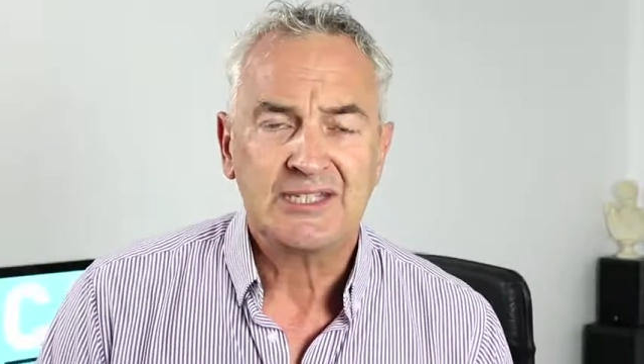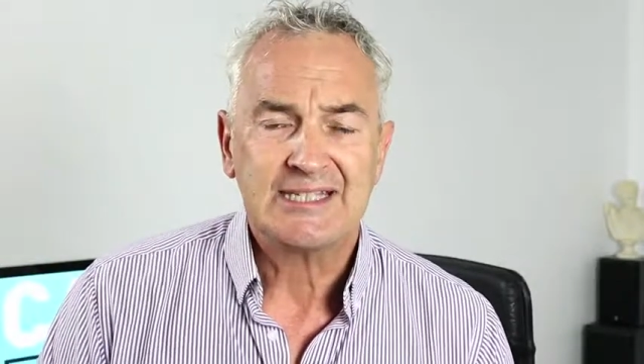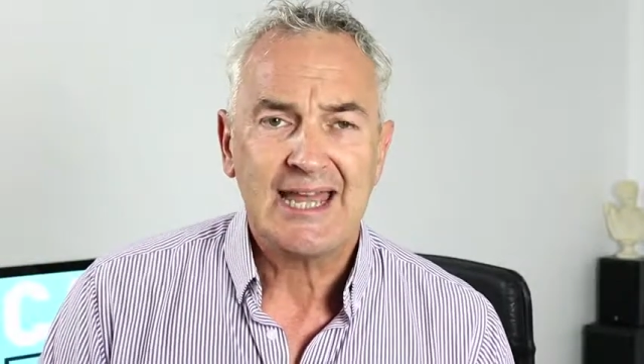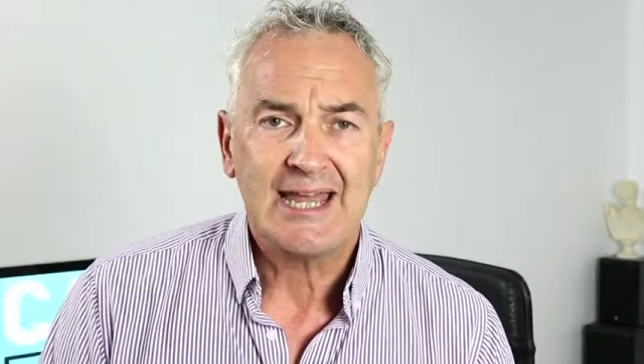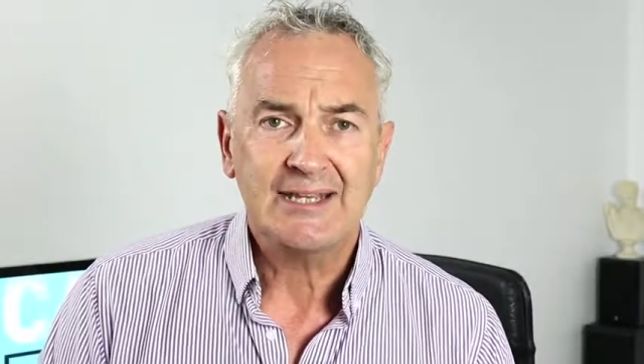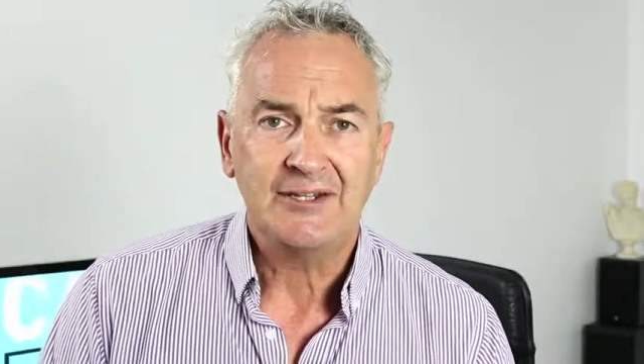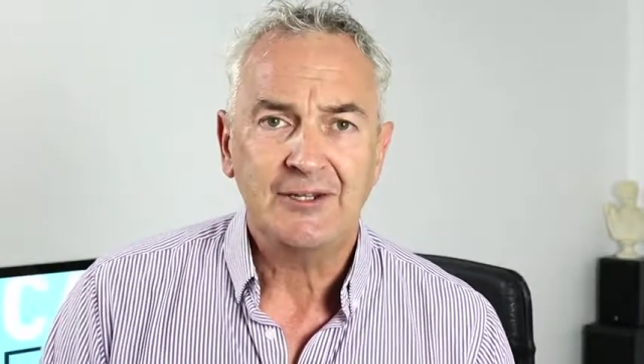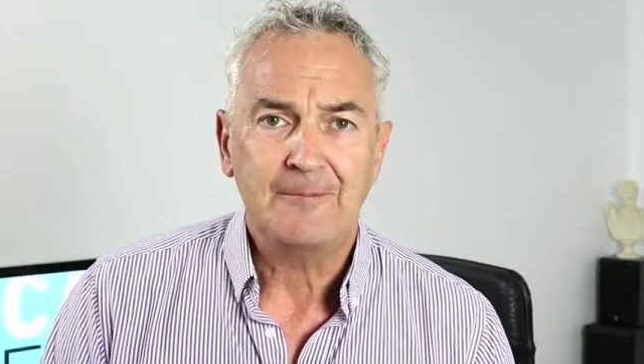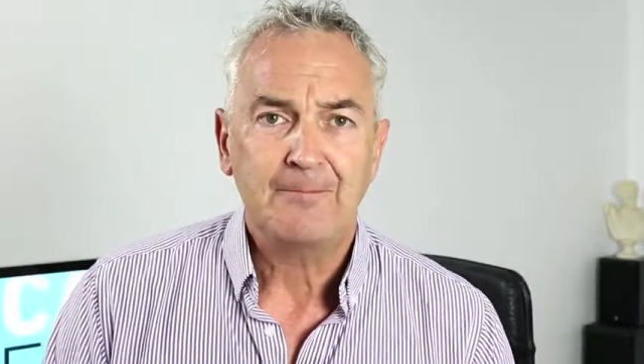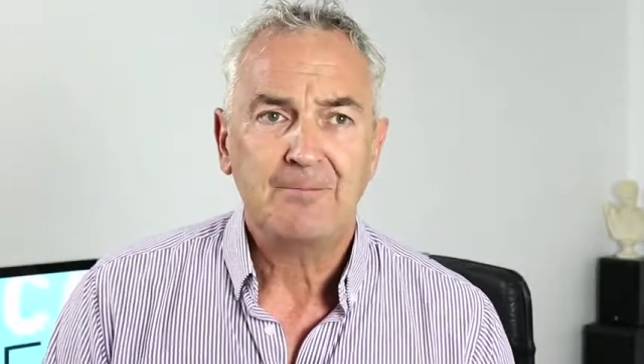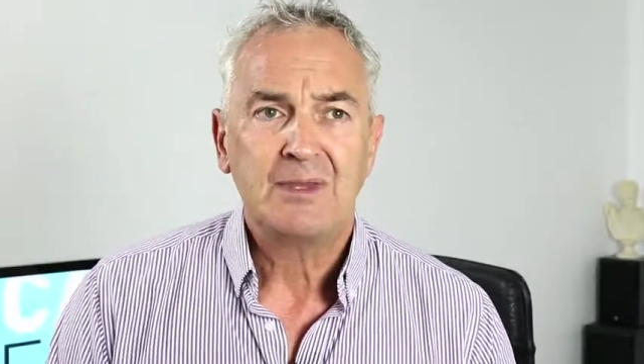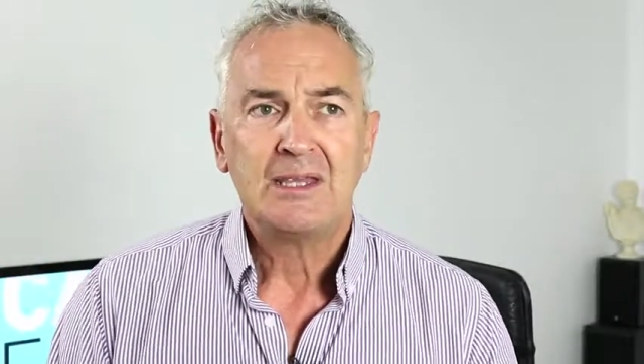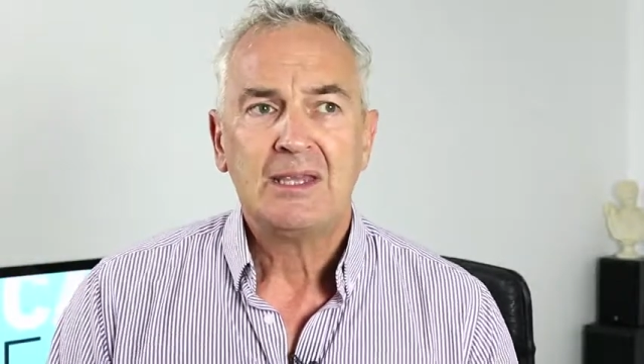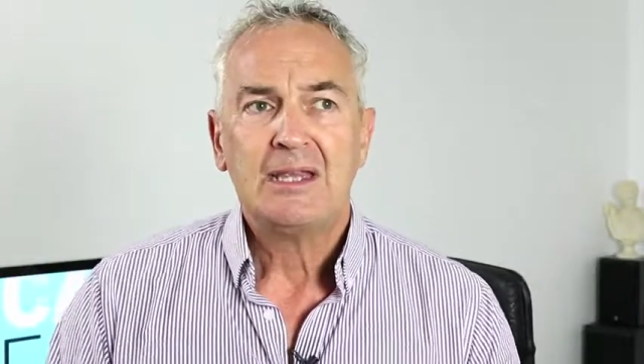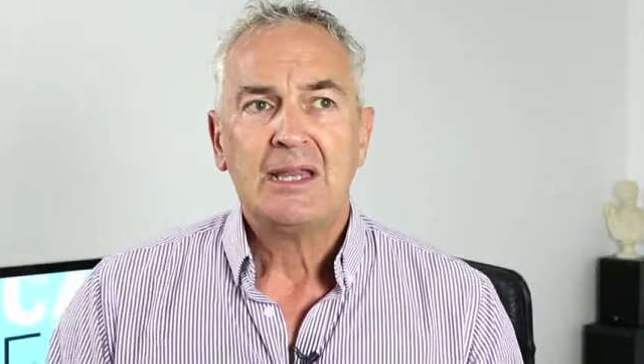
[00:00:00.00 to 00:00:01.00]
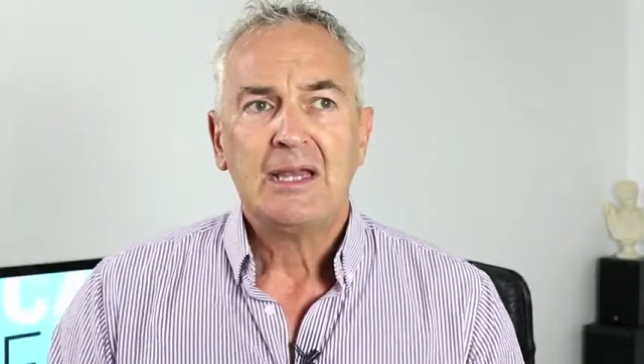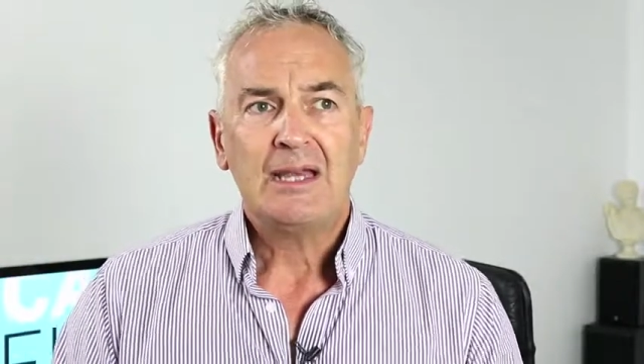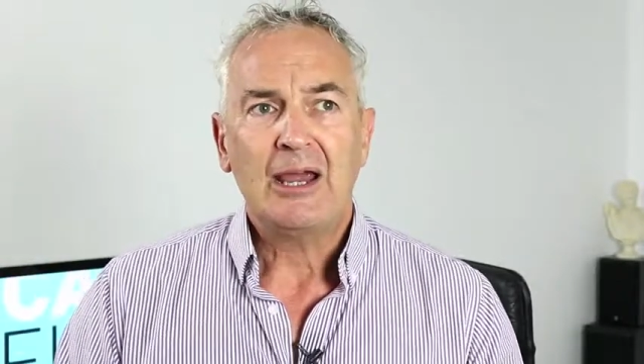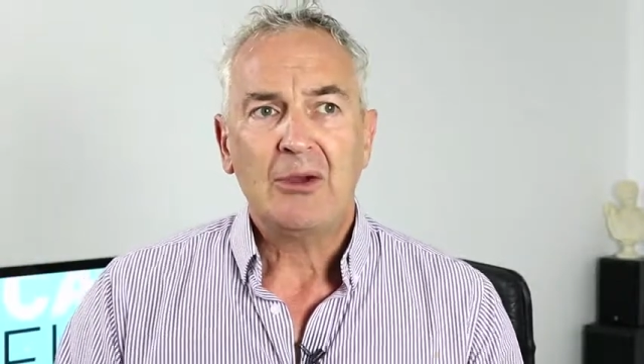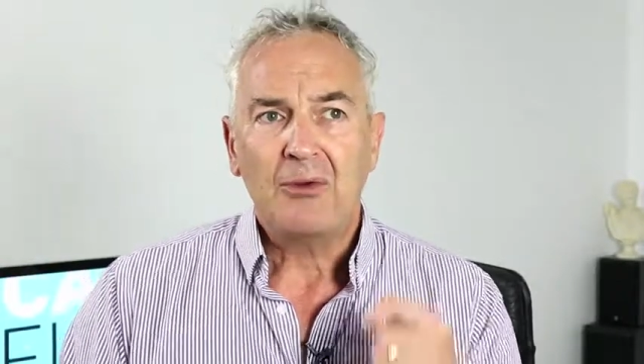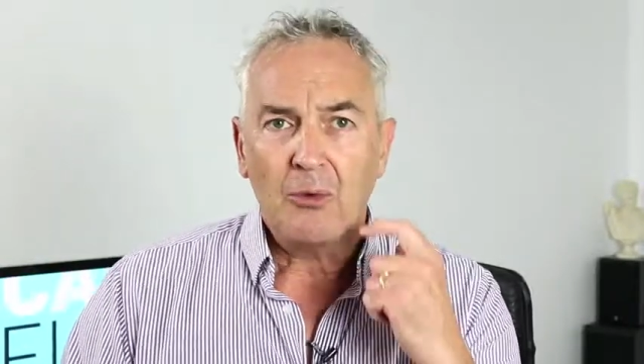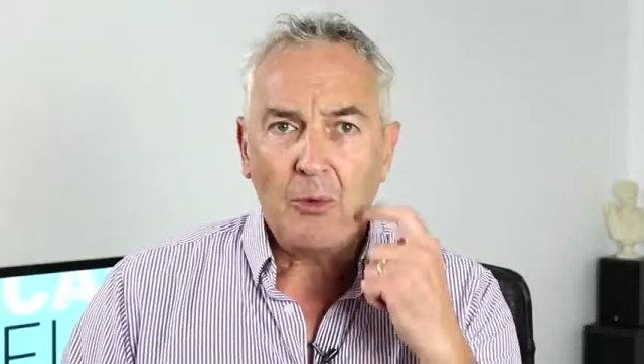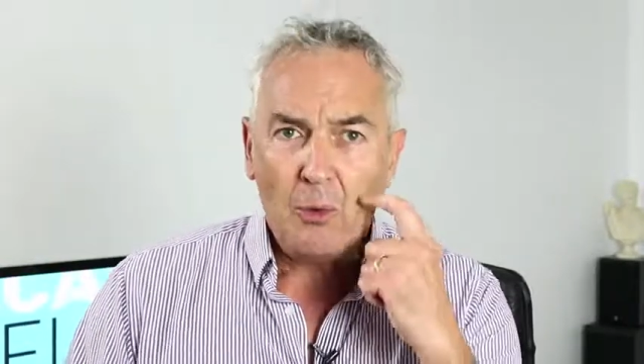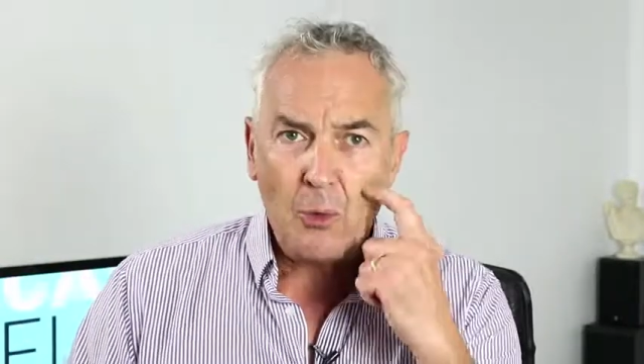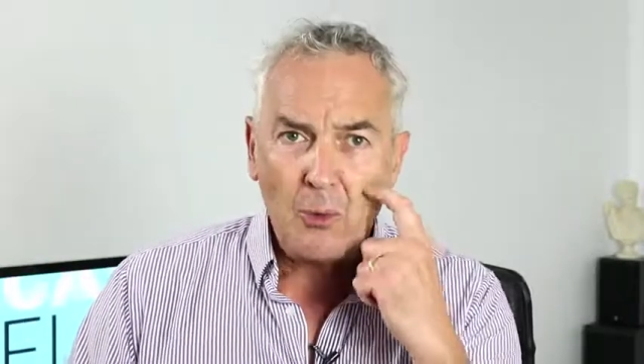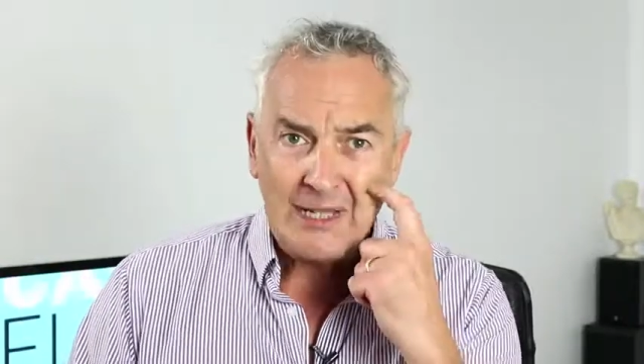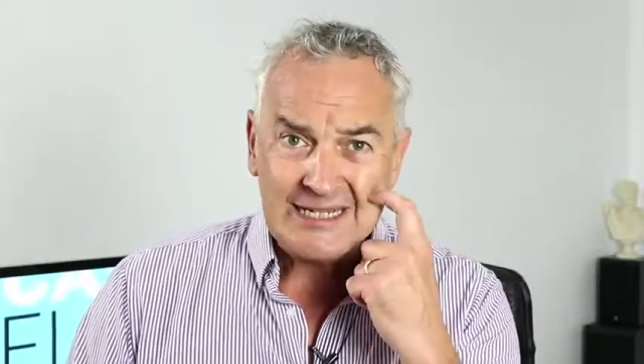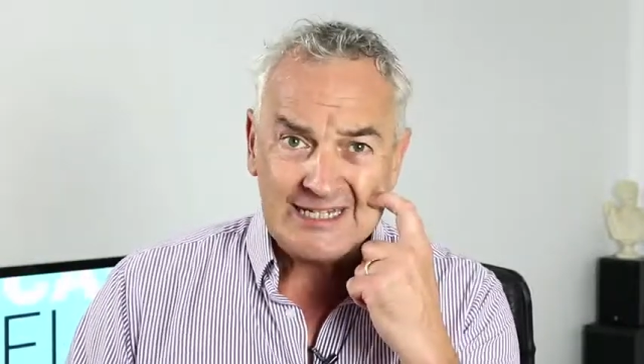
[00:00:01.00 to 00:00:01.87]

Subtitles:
standard. Now, all we